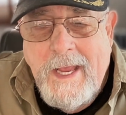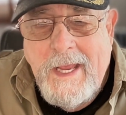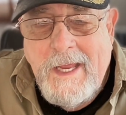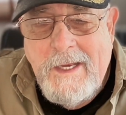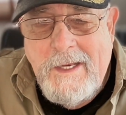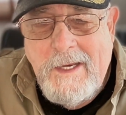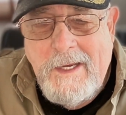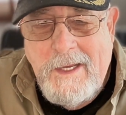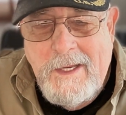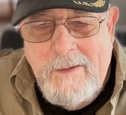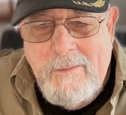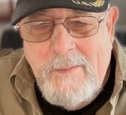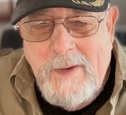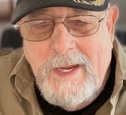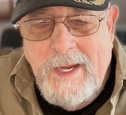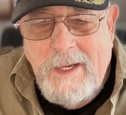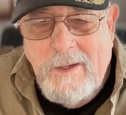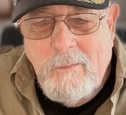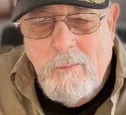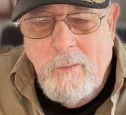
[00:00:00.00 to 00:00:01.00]
and the
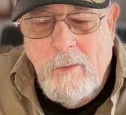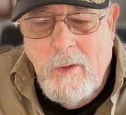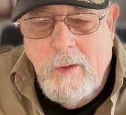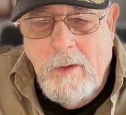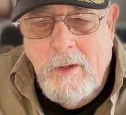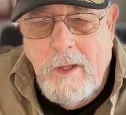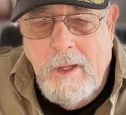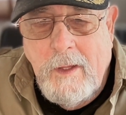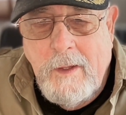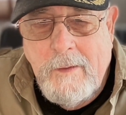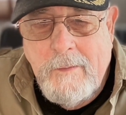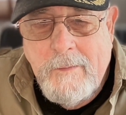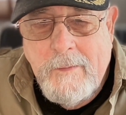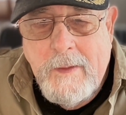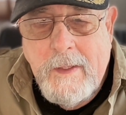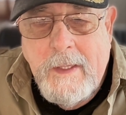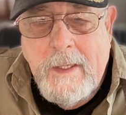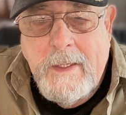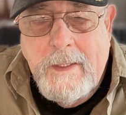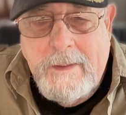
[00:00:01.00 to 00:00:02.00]
inmate will
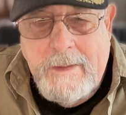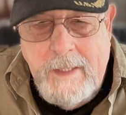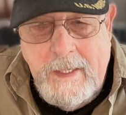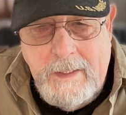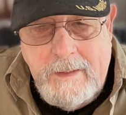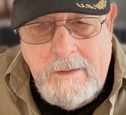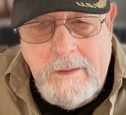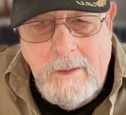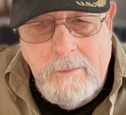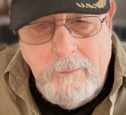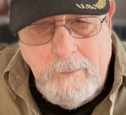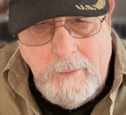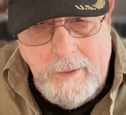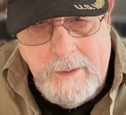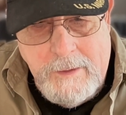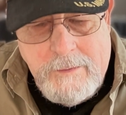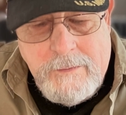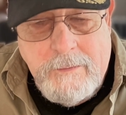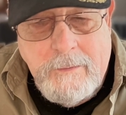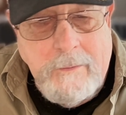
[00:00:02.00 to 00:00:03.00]
take the
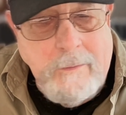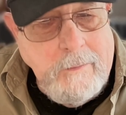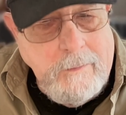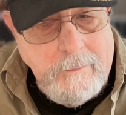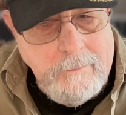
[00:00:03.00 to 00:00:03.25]
razor,